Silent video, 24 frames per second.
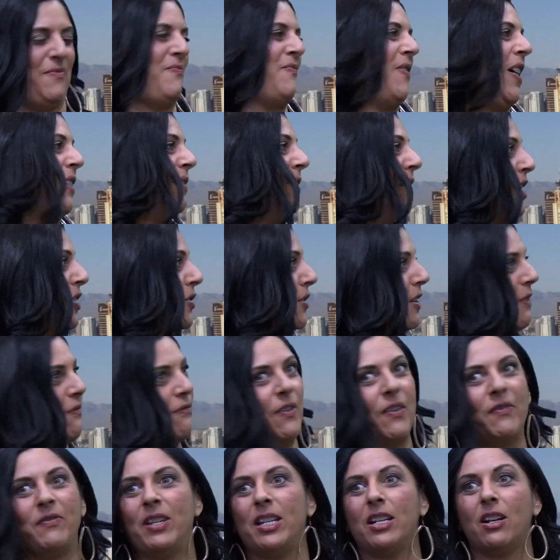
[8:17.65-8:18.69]

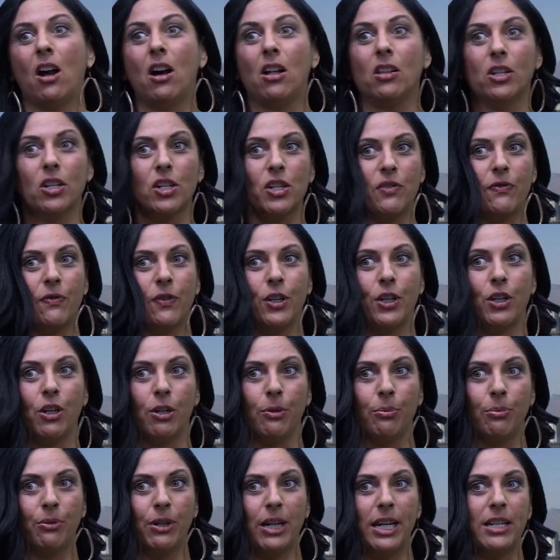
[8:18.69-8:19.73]
$550 for your
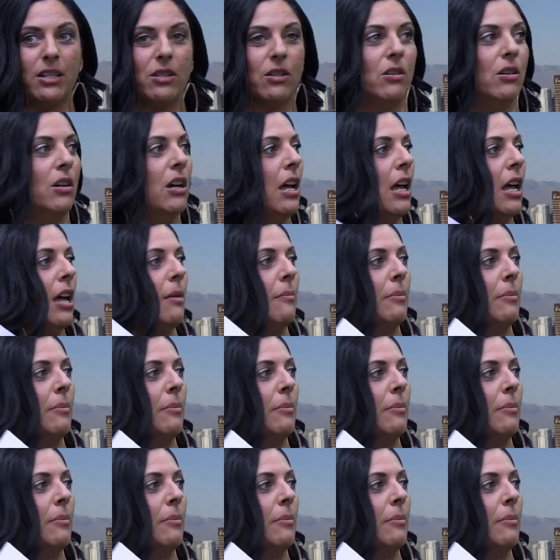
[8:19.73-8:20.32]
appraisal,